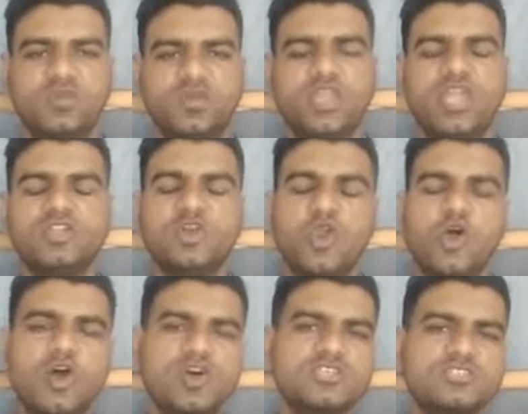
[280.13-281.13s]
okay,
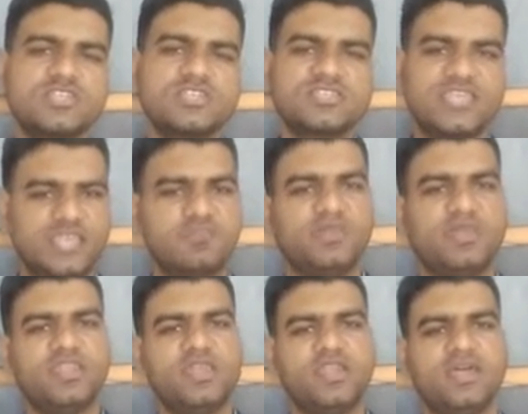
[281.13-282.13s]
cross the skin
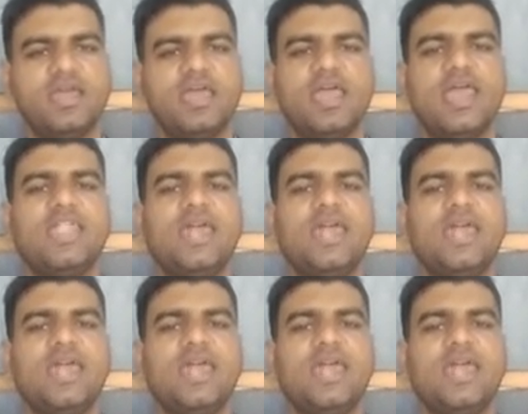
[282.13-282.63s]
barrier and